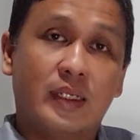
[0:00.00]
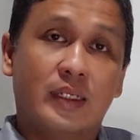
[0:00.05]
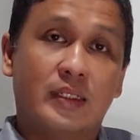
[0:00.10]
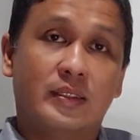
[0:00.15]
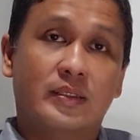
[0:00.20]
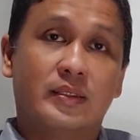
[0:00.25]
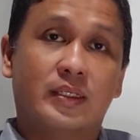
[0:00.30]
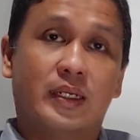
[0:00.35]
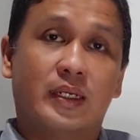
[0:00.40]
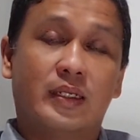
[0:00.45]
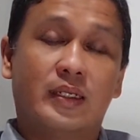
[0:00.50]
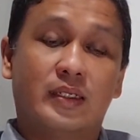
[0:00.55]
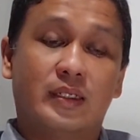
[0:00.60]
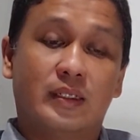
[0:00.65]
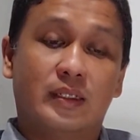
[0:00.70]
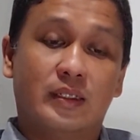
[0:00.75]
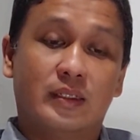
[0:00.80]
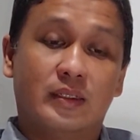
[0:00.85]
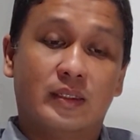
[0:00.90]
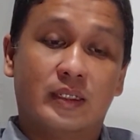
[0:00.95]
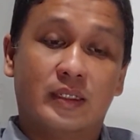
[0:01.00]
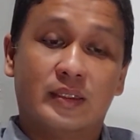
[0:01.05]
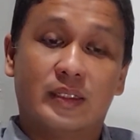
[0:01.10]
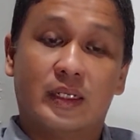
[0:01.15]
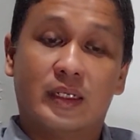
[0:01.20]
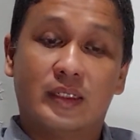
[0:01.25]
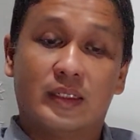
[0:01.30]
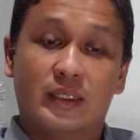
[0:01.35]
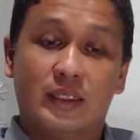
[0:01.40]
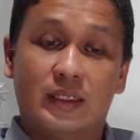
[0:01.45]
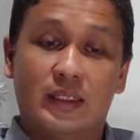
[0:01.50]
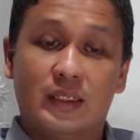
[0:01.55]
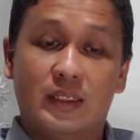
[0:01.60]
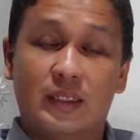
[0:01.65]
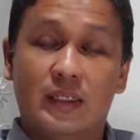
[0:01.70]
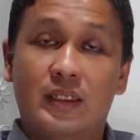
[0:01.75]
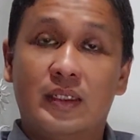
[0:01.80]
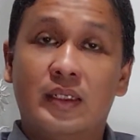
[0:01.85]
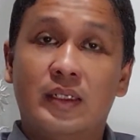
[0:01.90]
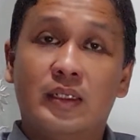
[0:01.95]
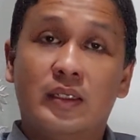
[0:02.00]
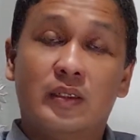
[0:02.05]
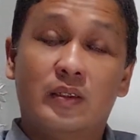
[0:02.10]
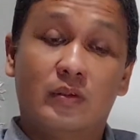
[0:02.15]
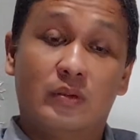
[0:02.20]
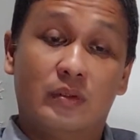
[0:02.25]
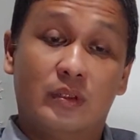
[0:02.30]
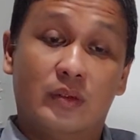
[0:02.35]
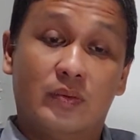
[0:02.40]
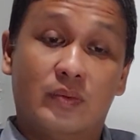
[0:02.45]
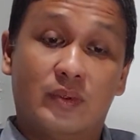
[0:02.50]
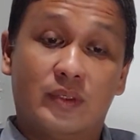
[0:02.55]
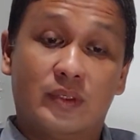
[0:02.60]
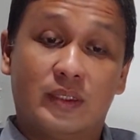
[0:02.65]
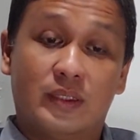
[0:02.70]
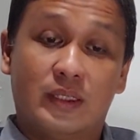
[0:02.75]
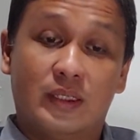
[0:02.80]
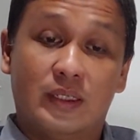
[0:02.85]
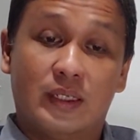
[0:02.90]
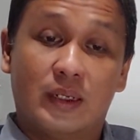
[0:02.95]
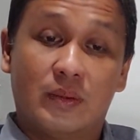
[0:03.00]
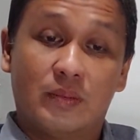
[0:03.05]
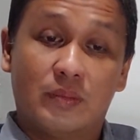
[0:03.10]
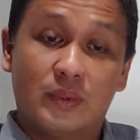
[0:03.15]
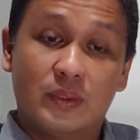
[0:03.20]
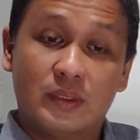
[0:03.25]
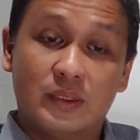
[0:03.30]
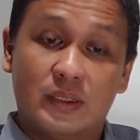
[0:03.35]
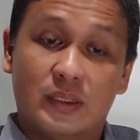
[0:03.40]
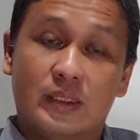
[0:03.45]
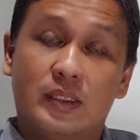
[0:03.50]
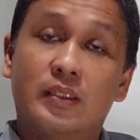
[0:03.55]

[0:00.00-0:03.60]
inside the Trisakti University campus,